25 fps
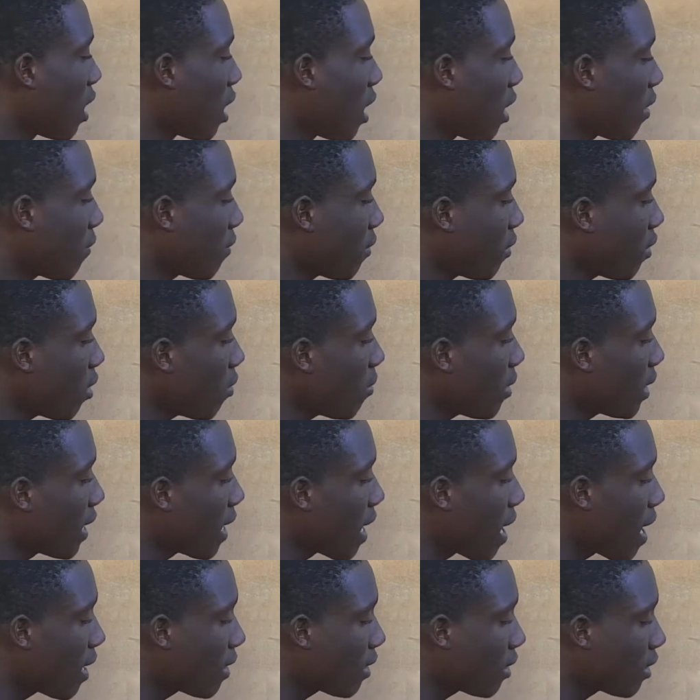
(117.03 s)
After we
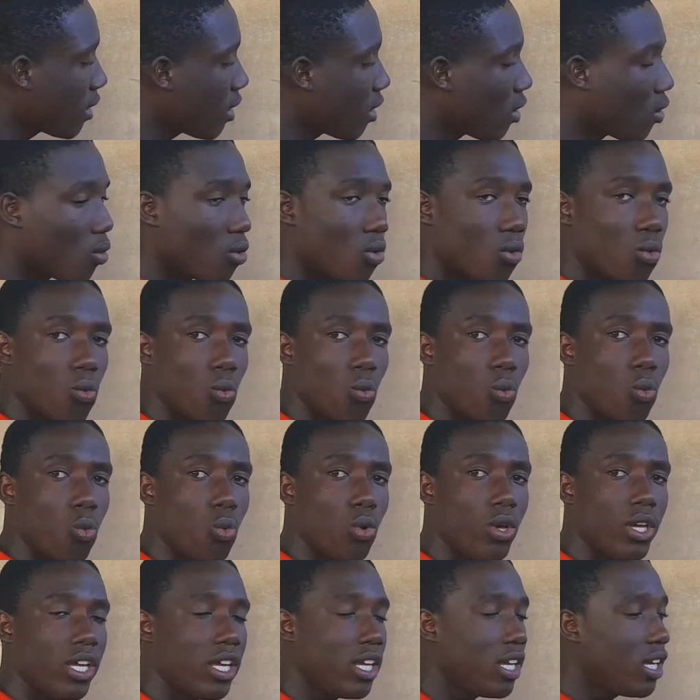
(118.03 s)
got
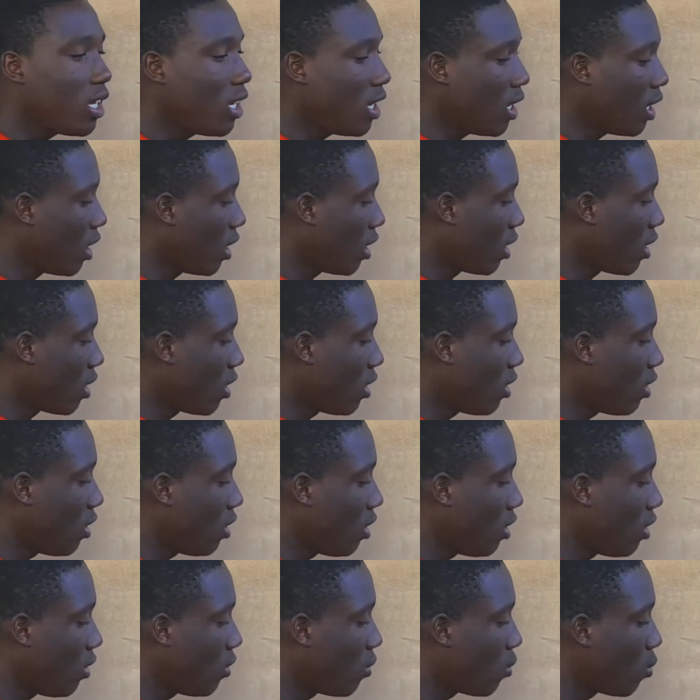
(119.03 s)
we,
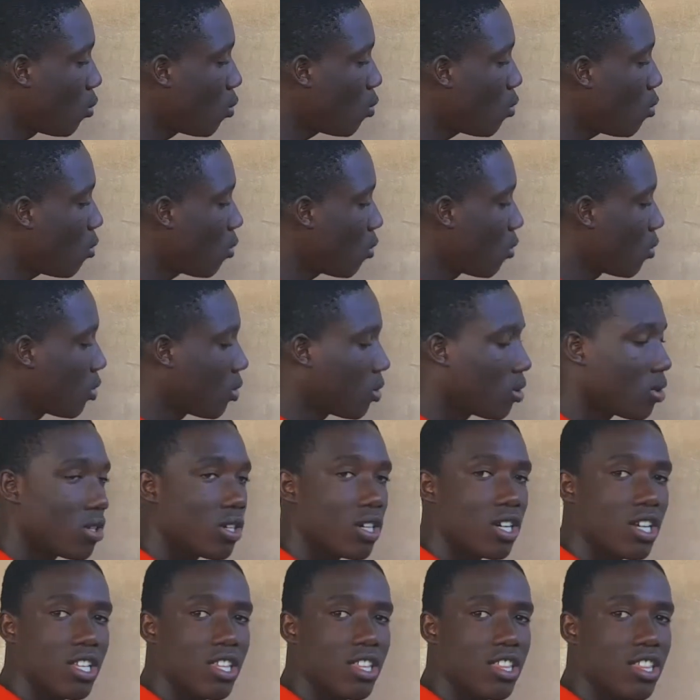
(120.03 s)
you,
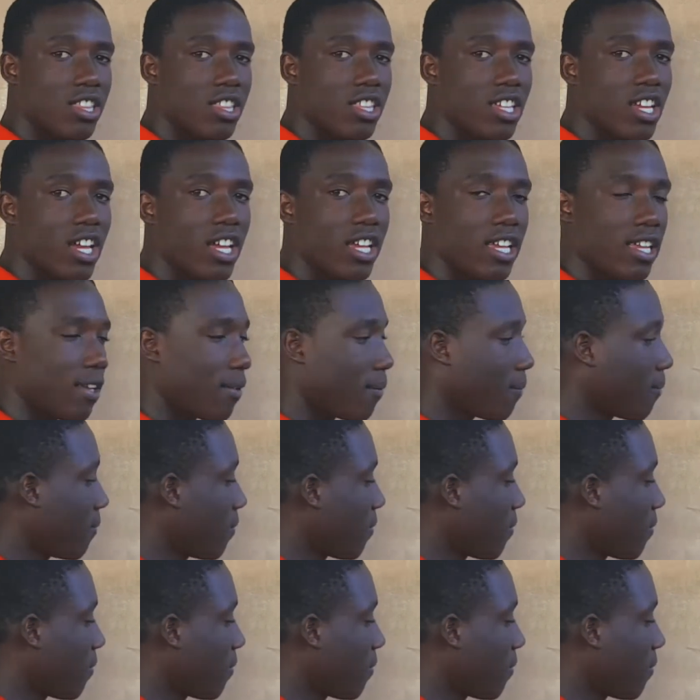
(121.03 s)
and they.